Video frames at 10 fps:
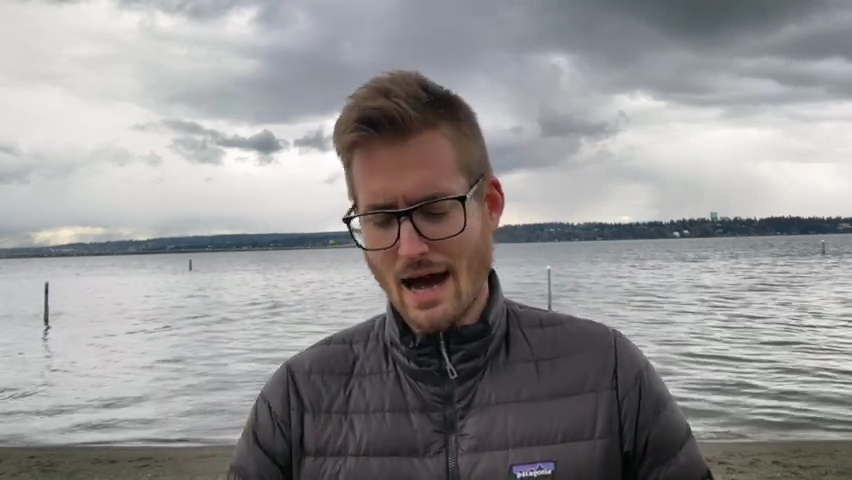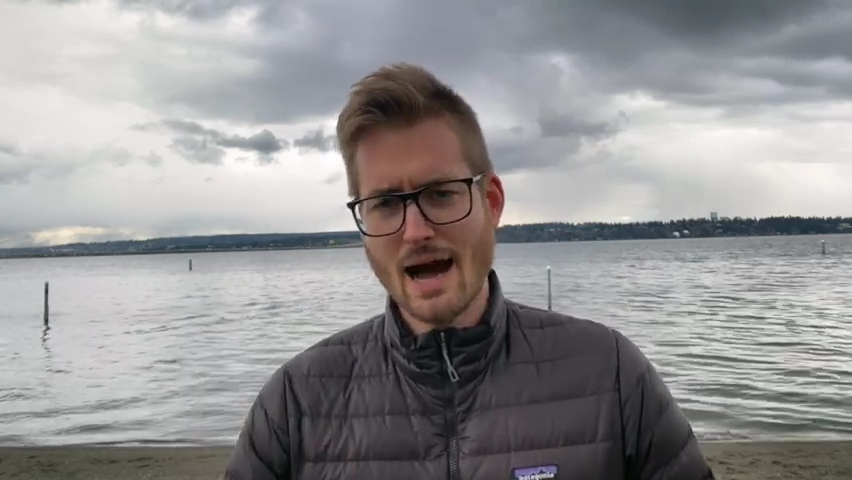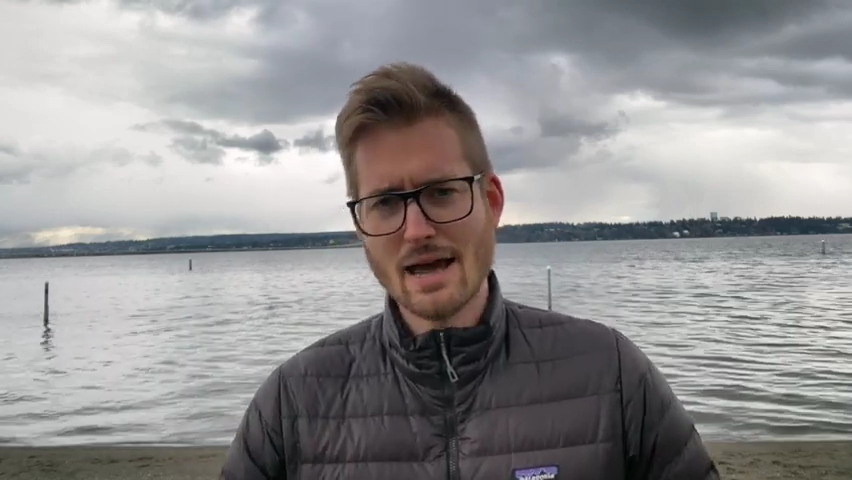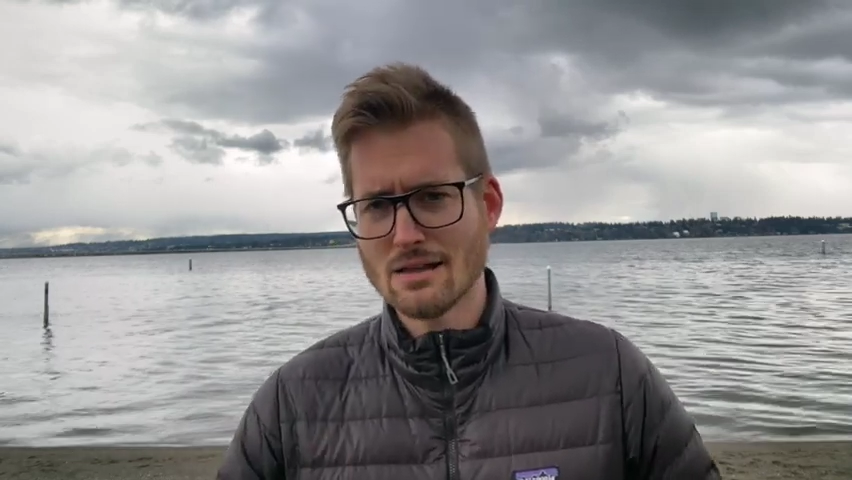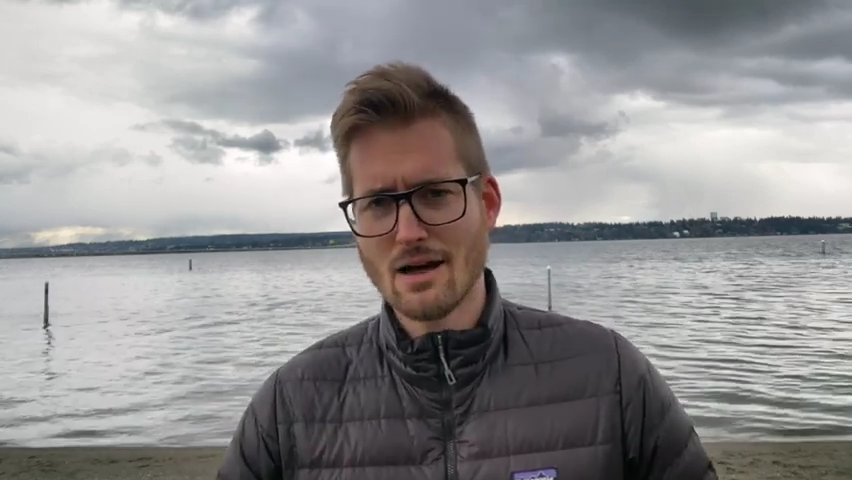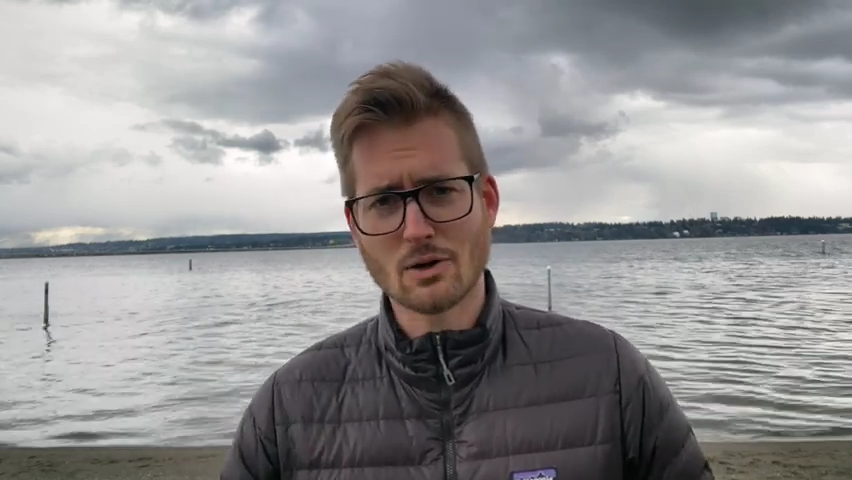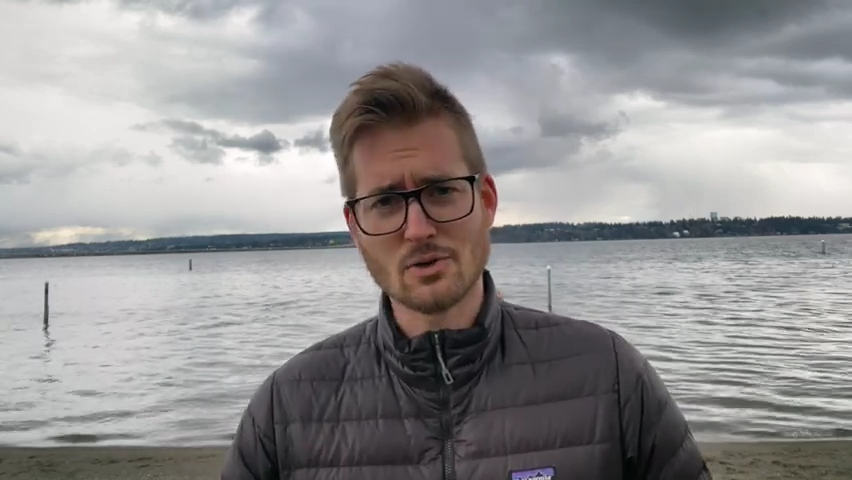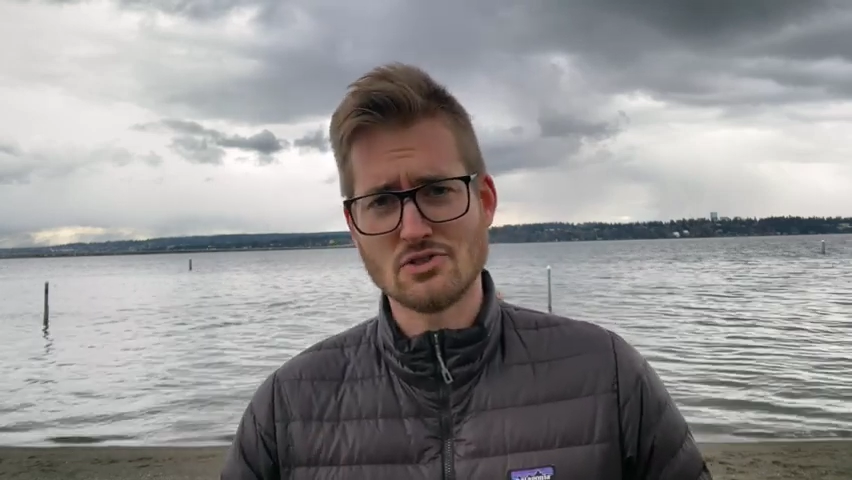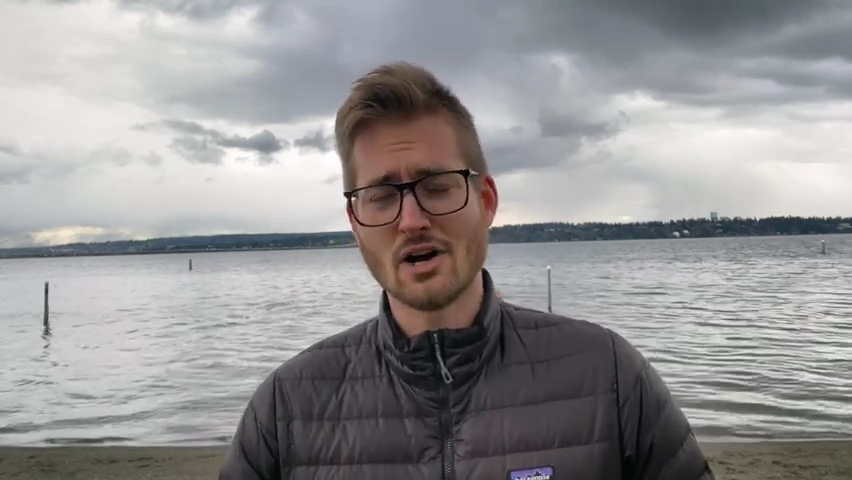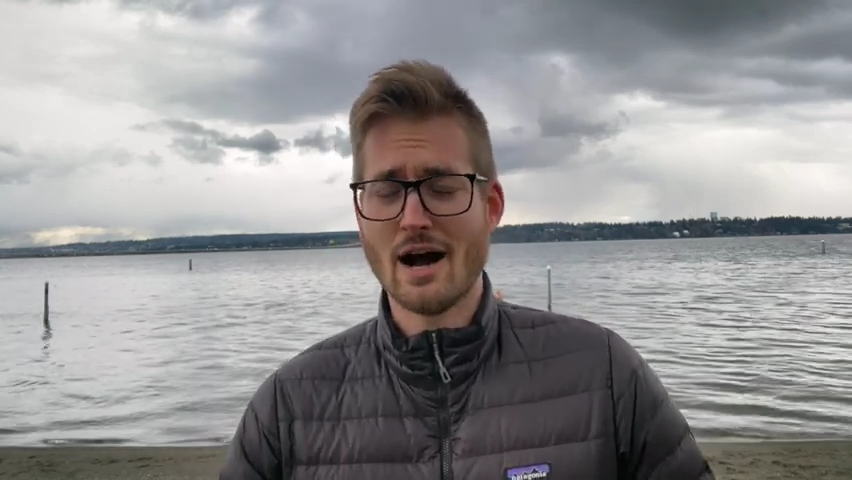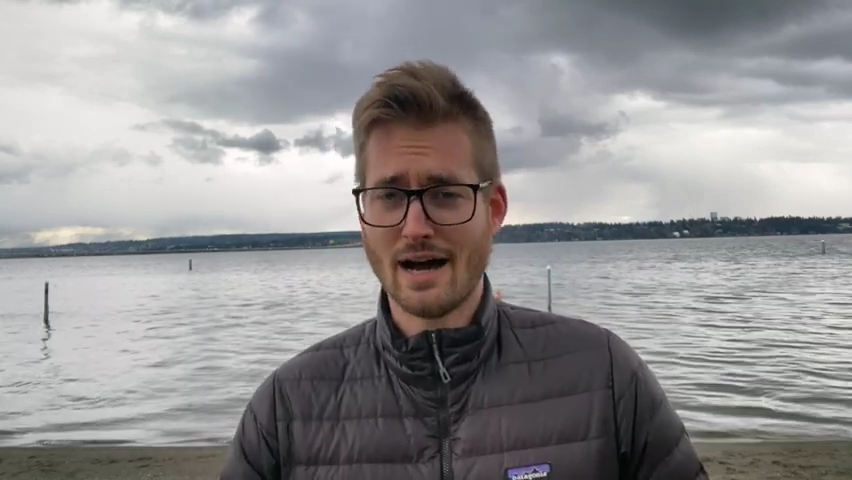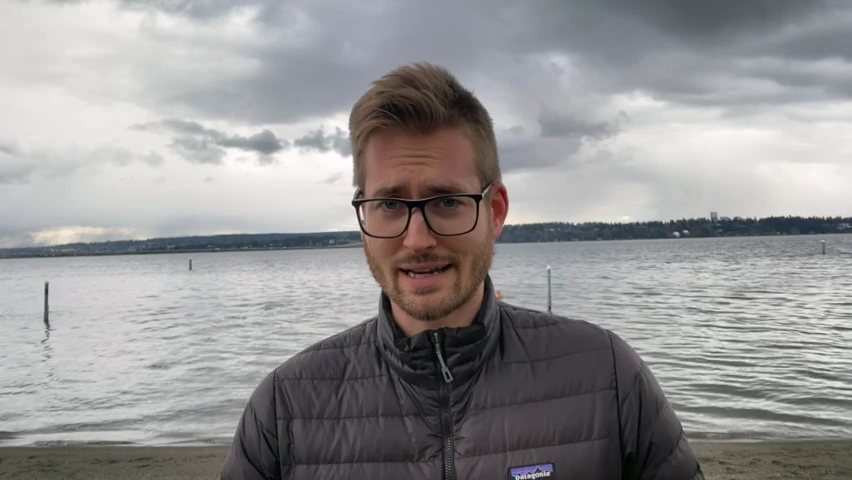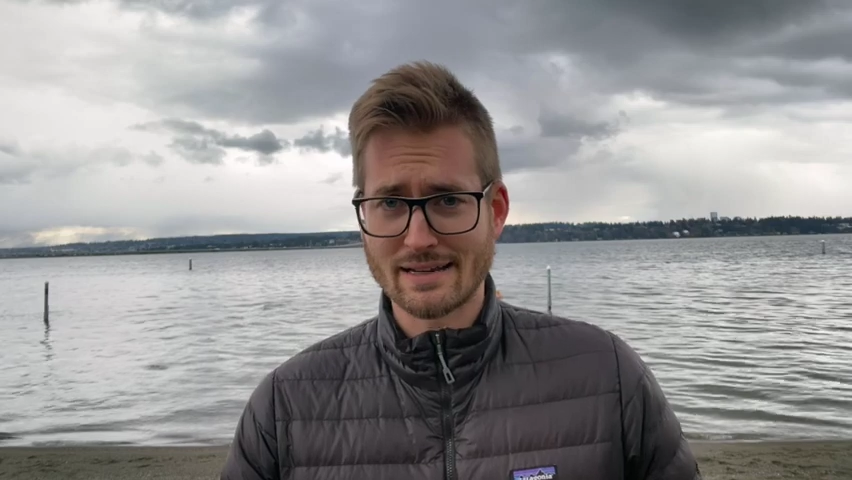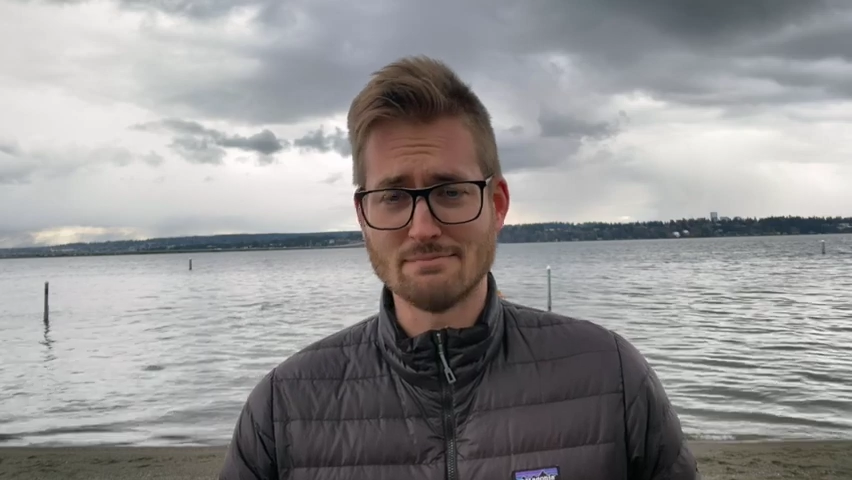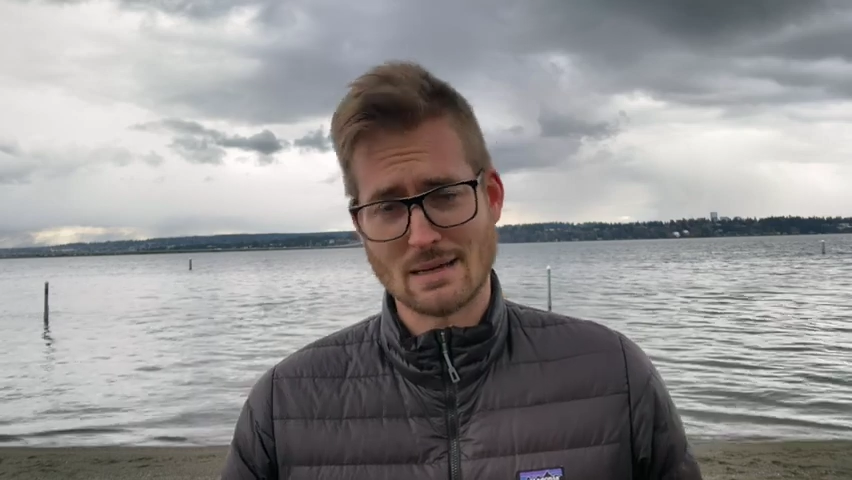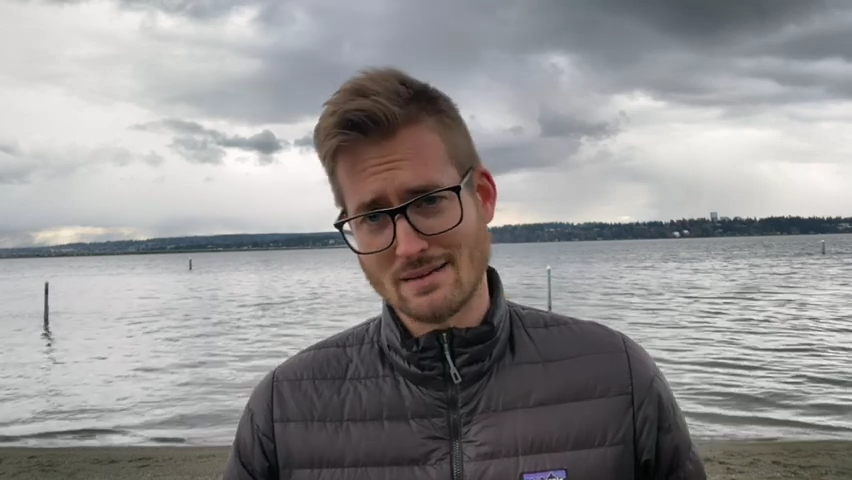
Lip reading: I, along with John,